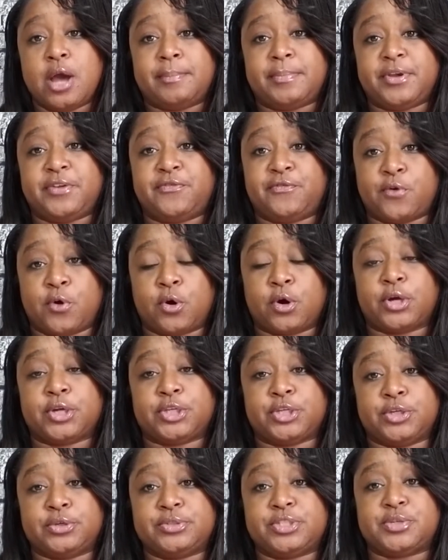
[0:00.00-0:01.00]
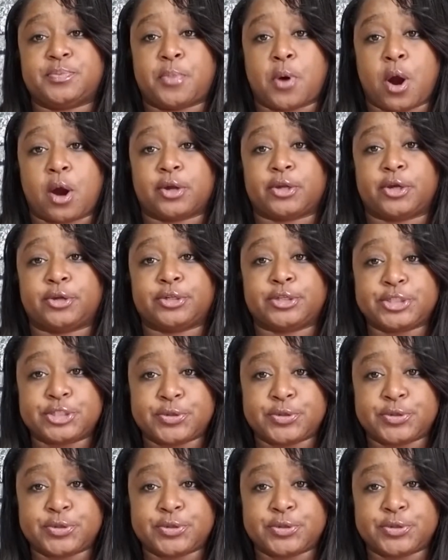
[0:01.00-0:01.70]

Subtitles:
before you depart on a